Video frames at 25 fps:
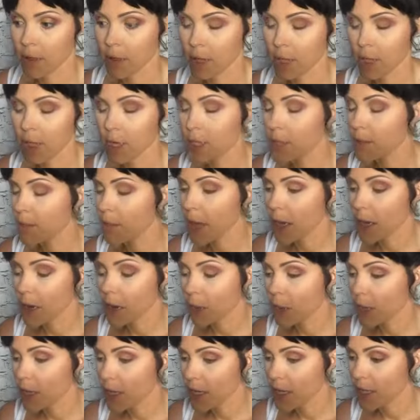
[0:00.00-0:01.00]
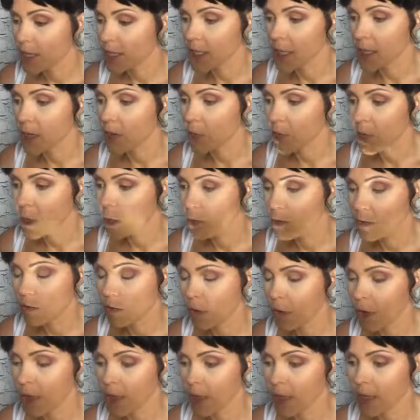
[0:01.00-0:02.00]
It doesn't matter what it is. I don't want you
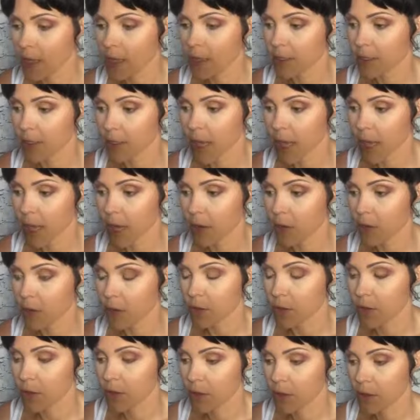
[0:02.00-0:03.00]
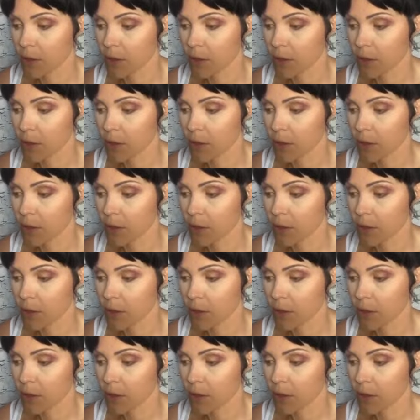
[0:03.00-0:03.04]
throwing things in the house.